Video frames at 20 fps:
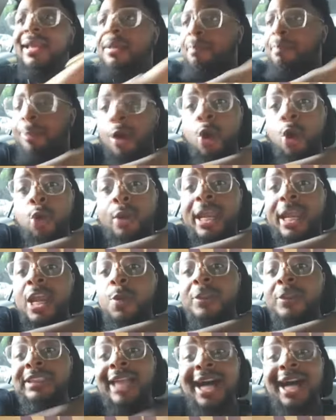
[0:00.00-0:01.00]
Bro, he
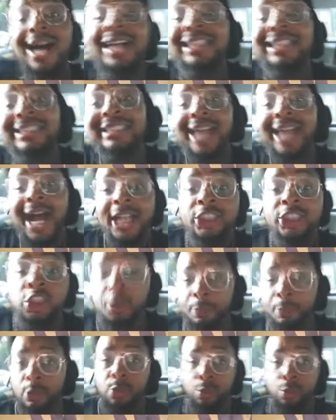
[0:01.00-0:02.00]
was
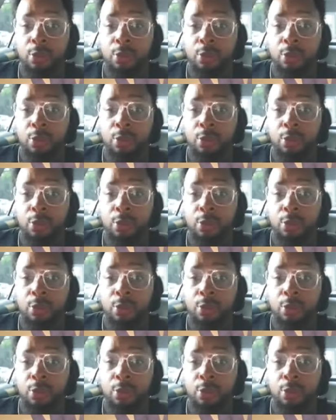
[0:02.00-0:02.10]
untouchable.